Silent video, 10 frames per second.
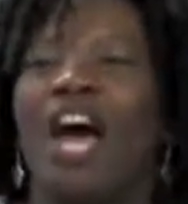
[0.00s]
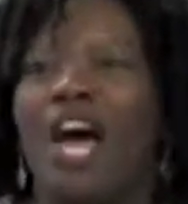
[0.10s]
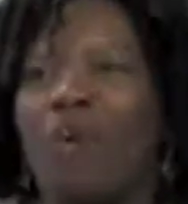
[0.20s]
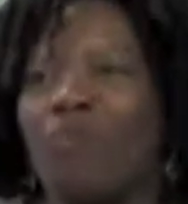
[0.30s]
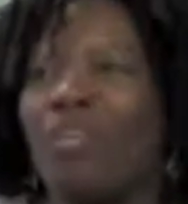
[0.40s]

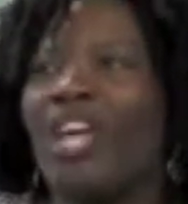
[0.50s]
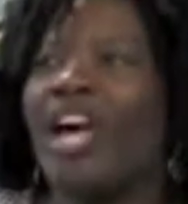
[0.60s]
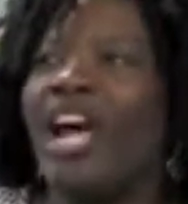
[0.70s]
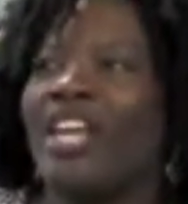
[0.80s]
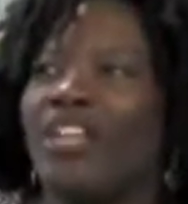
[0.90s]
And
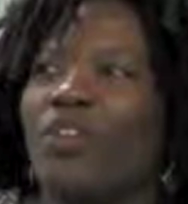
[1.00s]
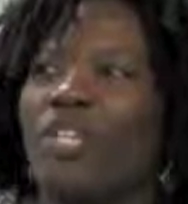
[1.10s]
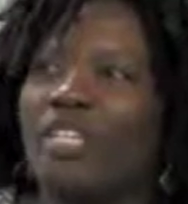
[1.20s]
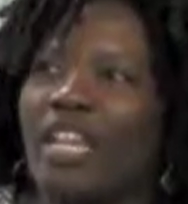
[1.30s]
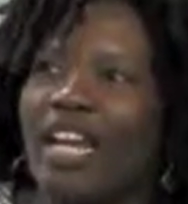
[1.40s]
I
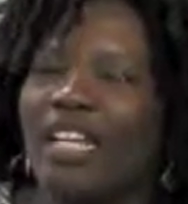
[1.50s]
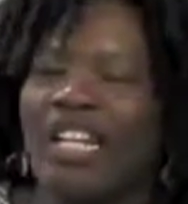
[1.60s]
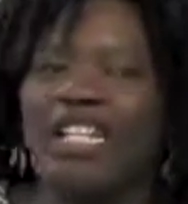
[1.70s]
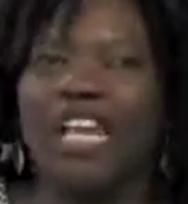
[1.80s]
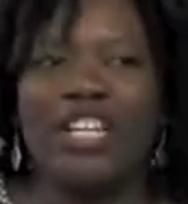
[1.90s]
thought to get a
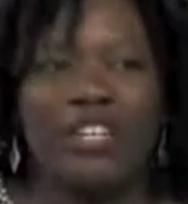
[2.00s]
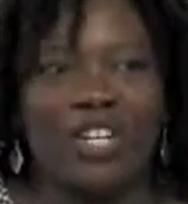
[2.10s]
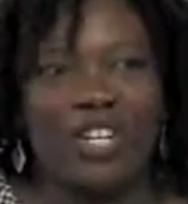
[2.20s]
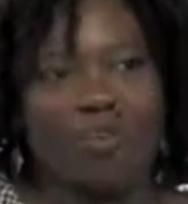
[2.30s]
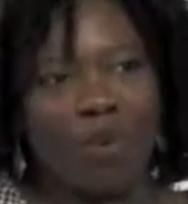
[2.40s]
little
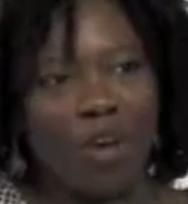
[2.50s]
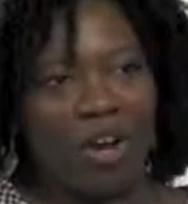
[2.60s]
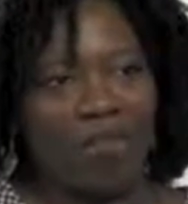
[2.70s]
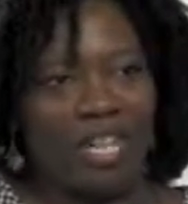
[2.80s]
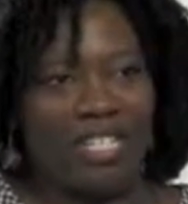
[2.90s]
tension in the
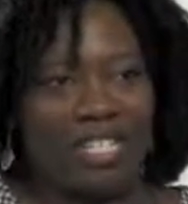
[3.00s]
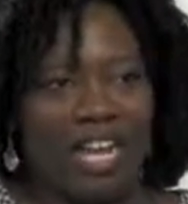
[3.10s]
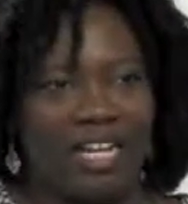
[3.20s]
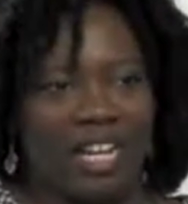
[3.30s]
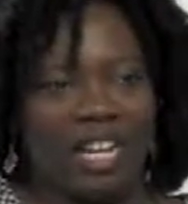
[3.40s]
poem is
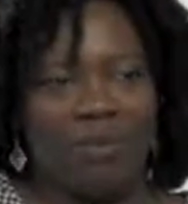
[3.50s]
that